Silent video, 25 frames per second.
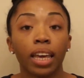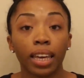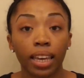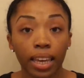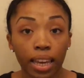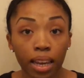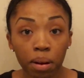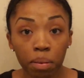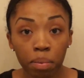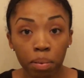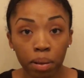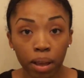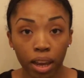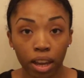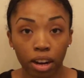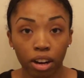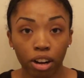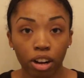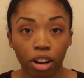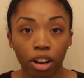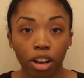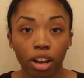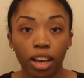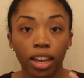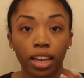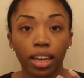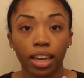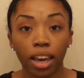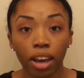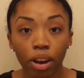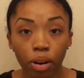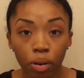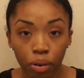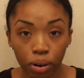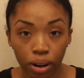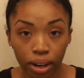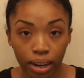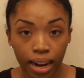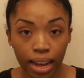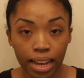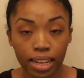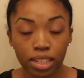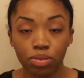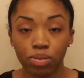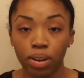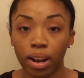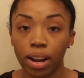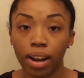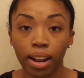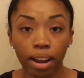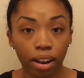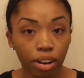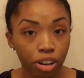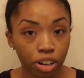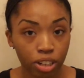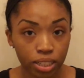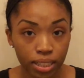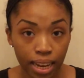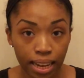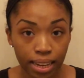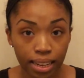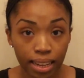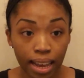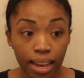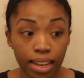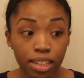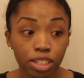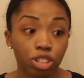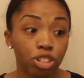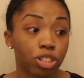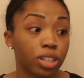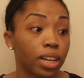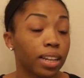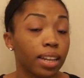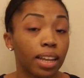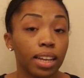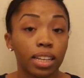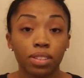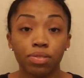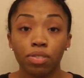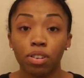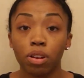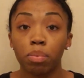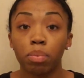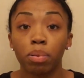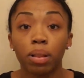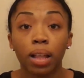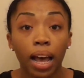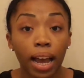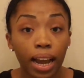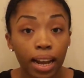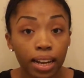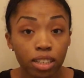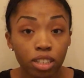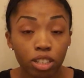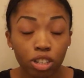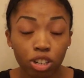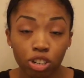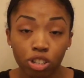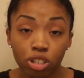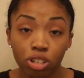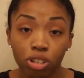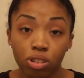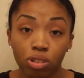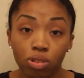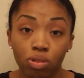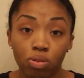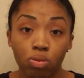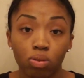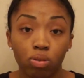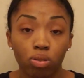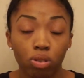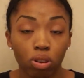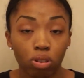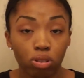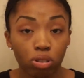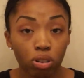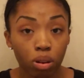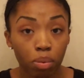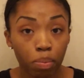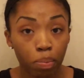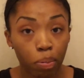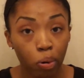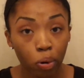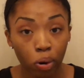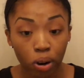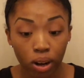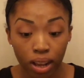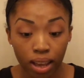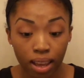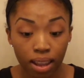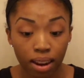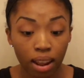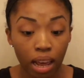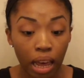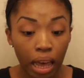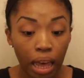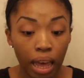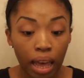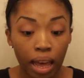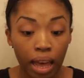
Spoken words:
Get a planner, get organized, write down your deadlines for applying to nursing school. Those are important.